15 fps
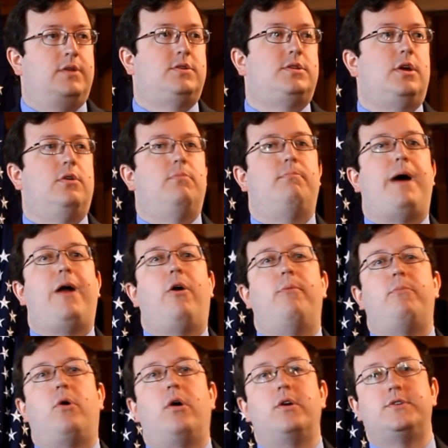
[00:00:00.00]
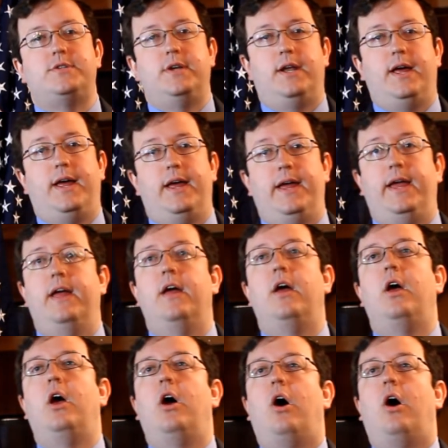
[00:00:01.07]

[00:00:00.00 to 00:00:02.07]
And so my remarks today